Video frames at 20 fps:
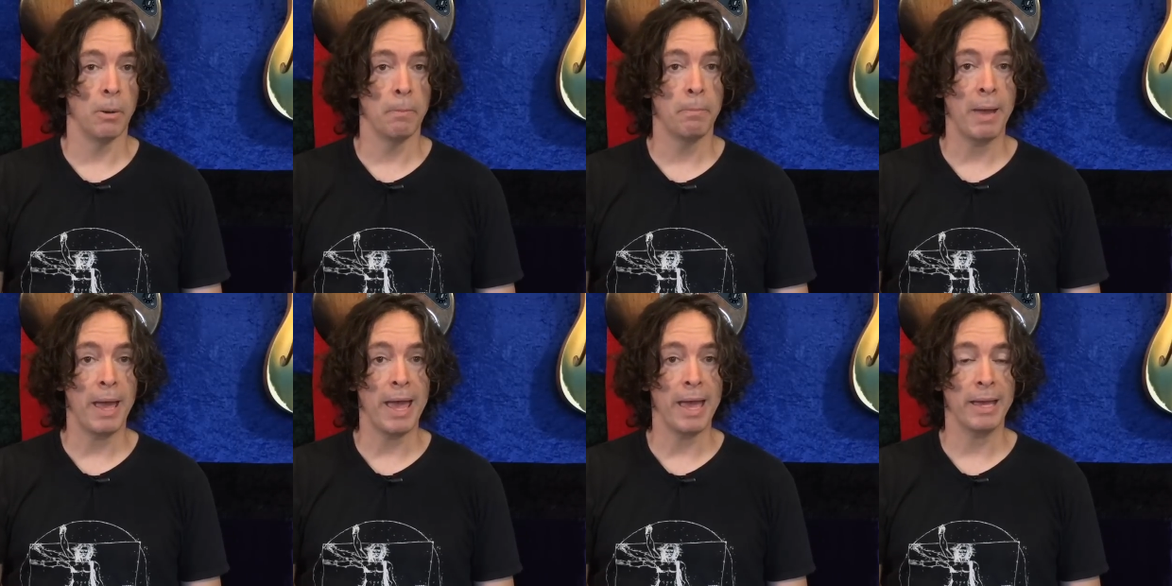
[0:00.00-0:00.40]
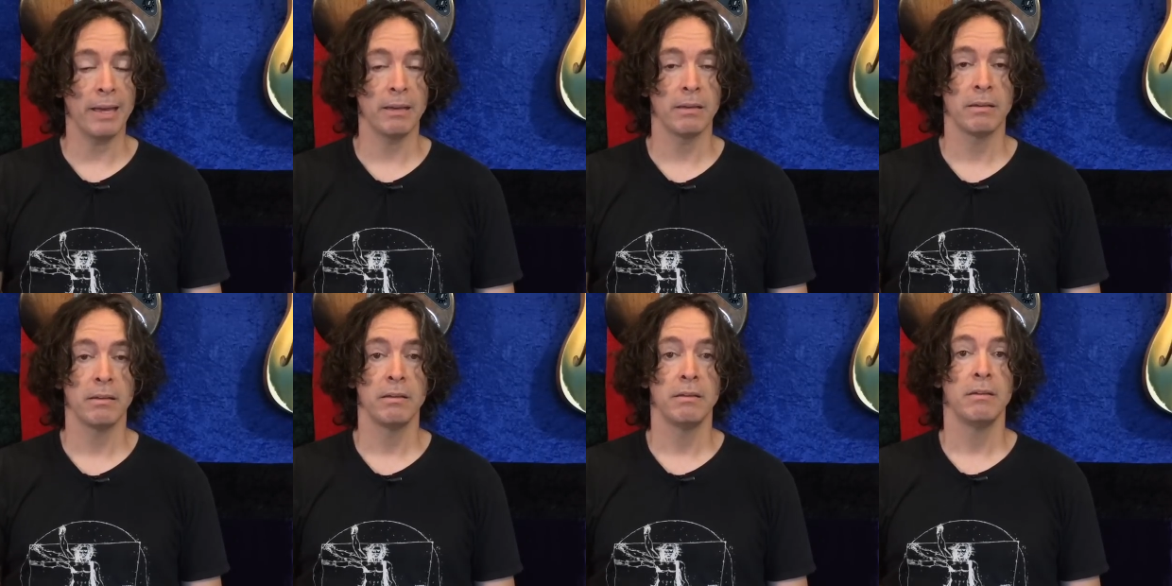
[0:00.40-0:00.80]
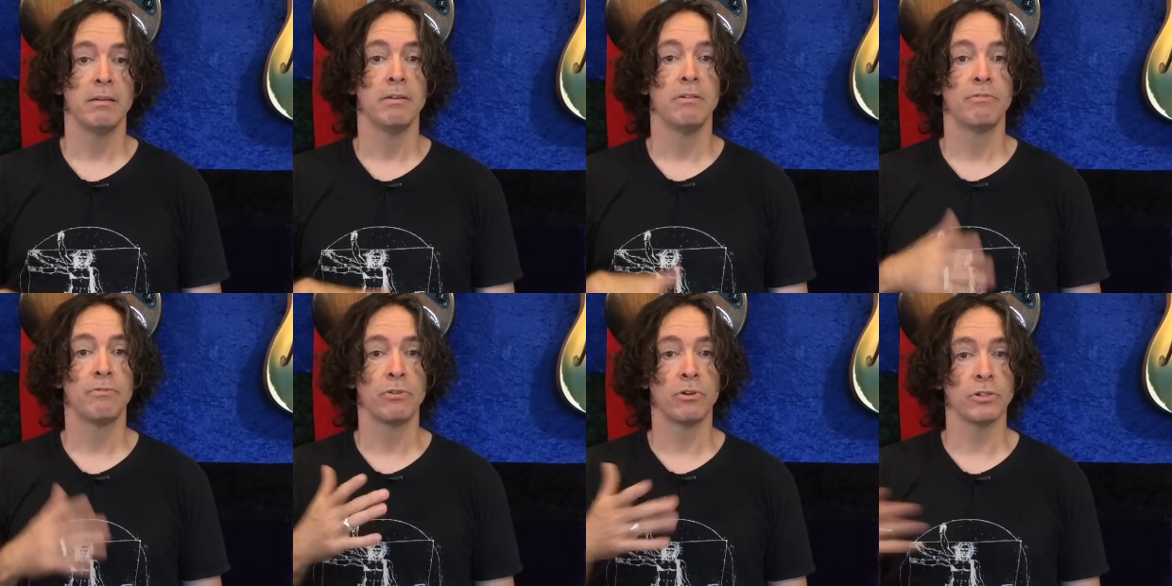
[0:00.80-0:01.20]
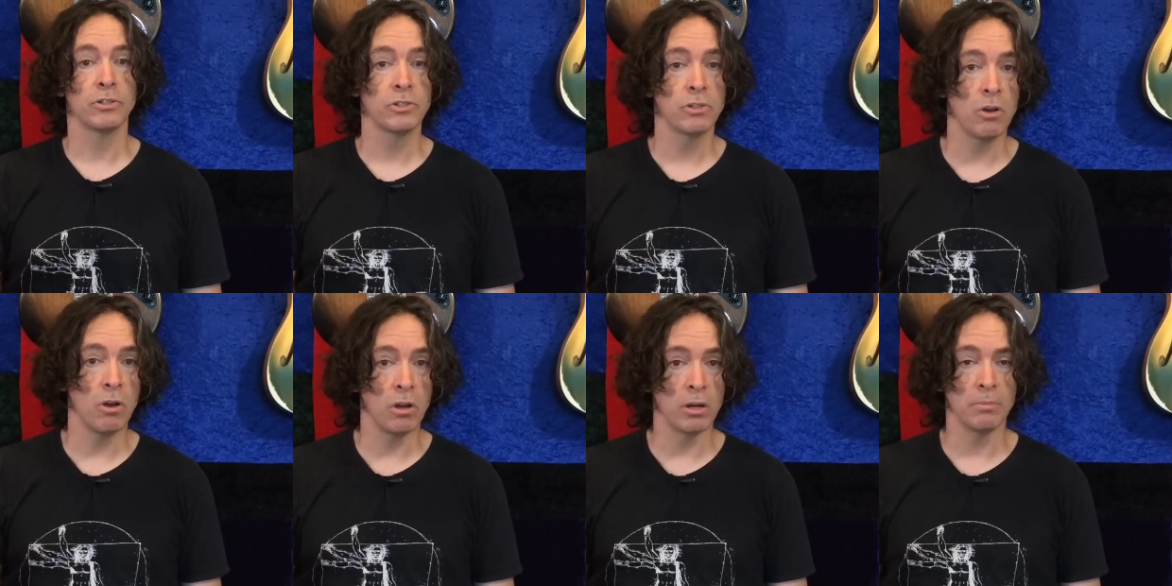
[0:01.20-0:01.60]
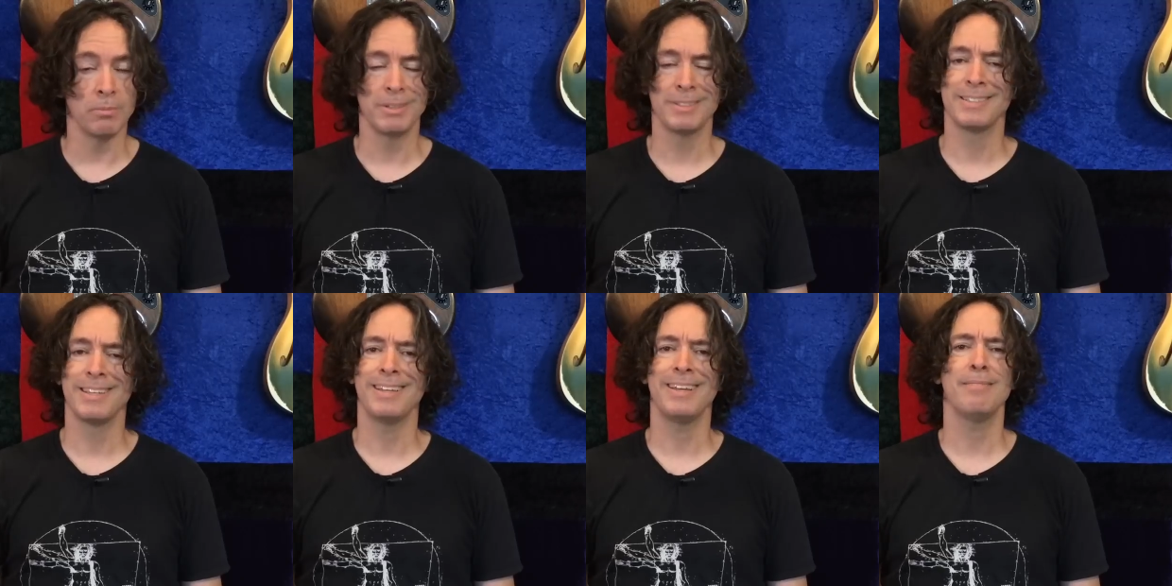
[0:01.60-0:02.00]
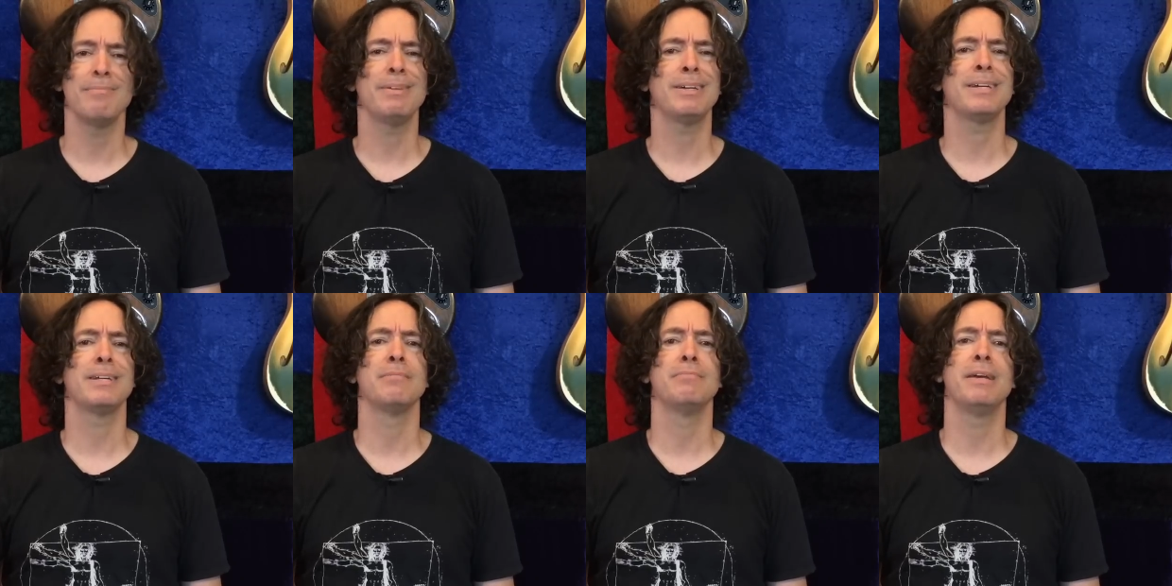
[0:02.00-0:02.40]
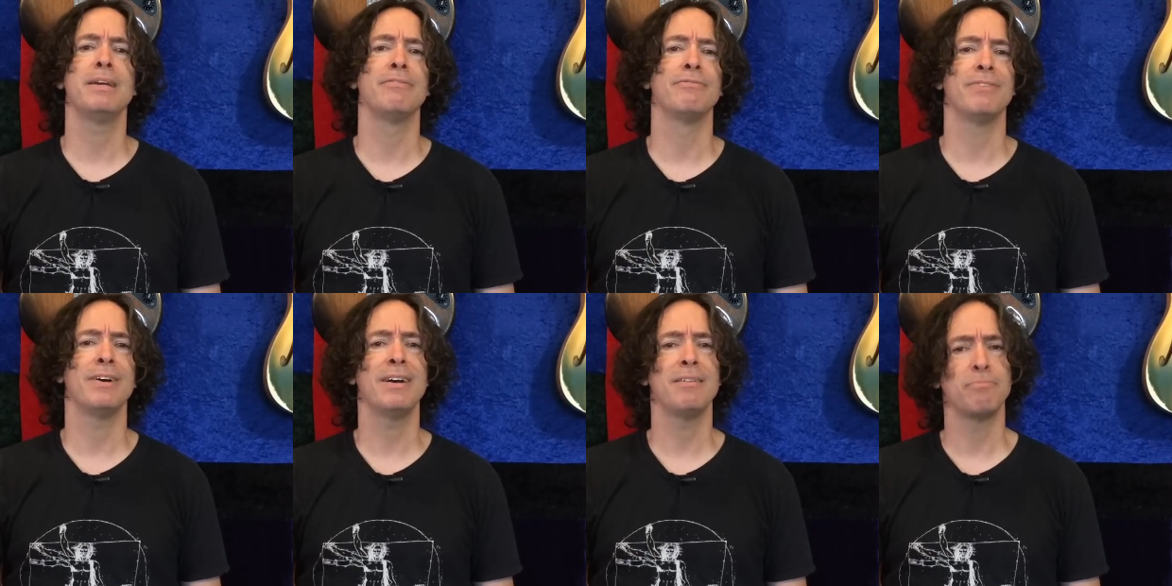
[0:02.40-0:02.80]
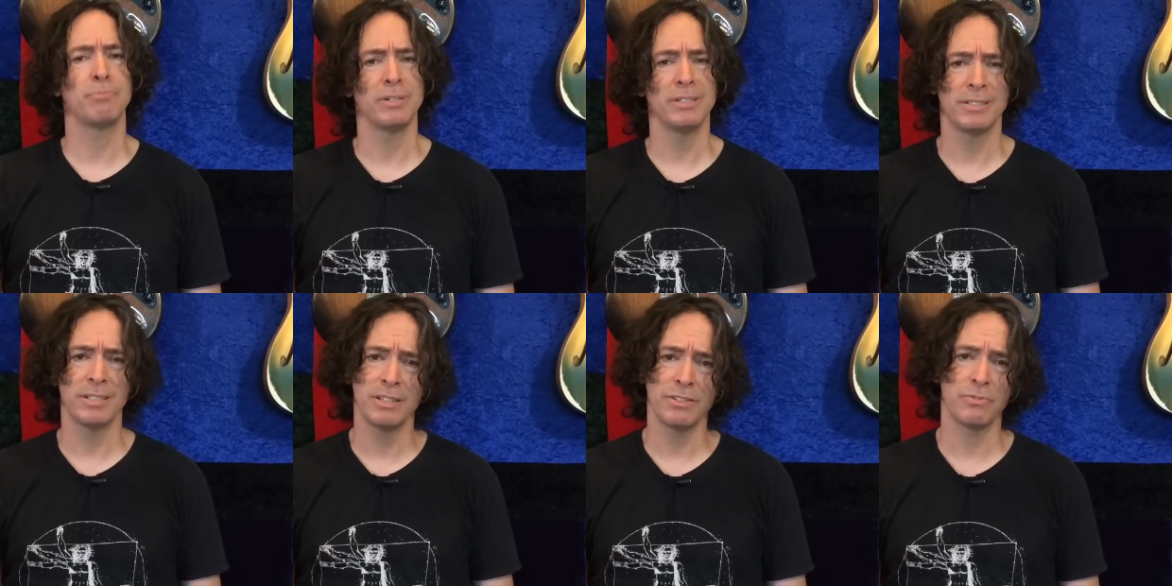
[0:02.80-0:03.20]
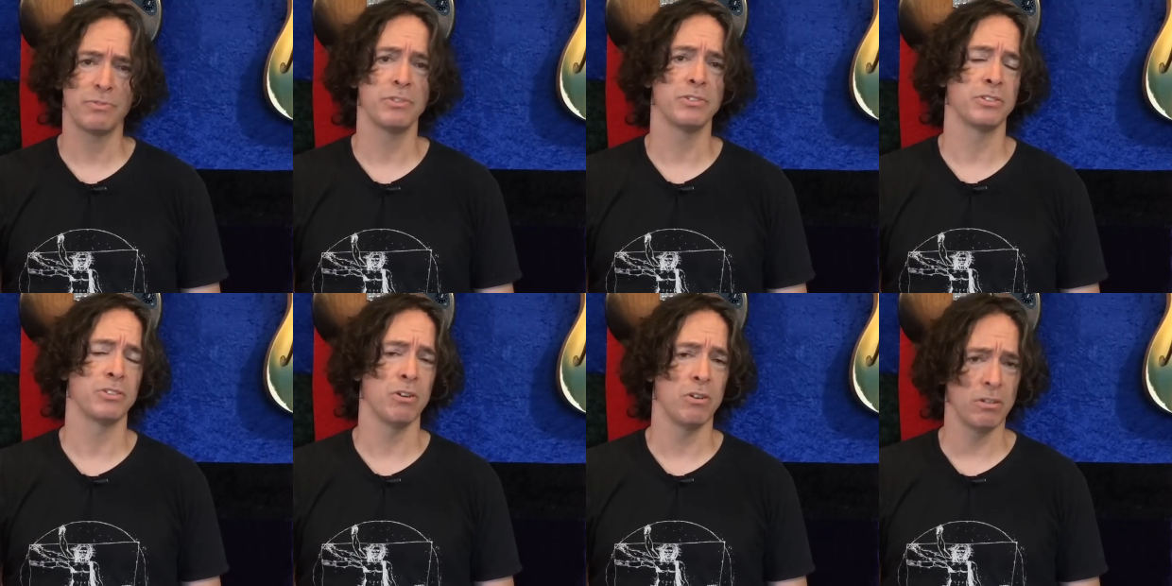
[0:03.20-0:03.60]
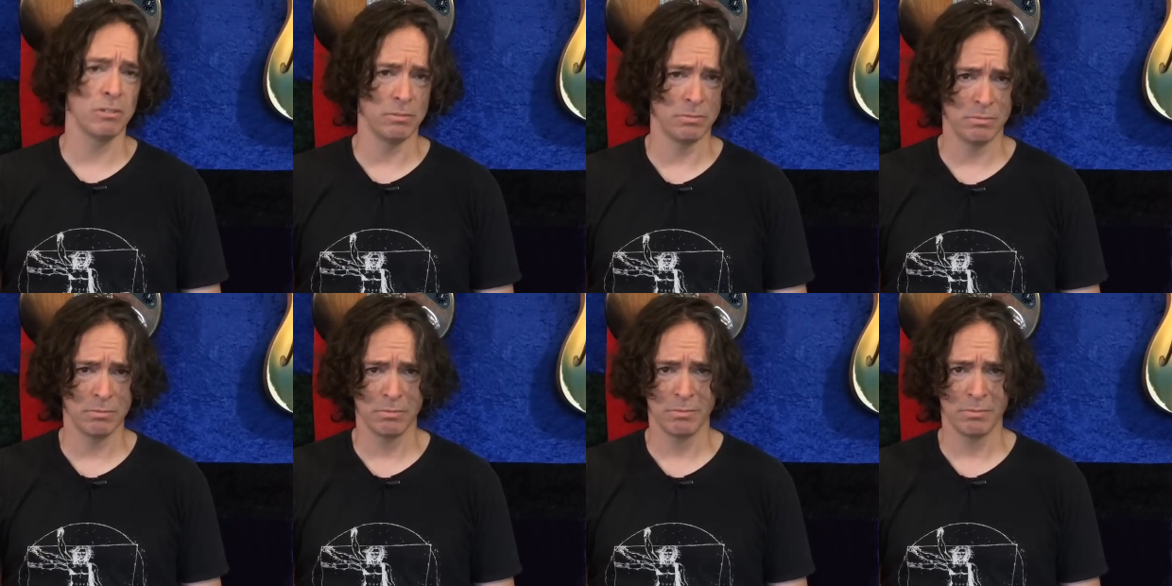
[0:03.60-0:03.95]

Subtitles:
bank for a song, but it's like, I'm not gonna make five presets for a song.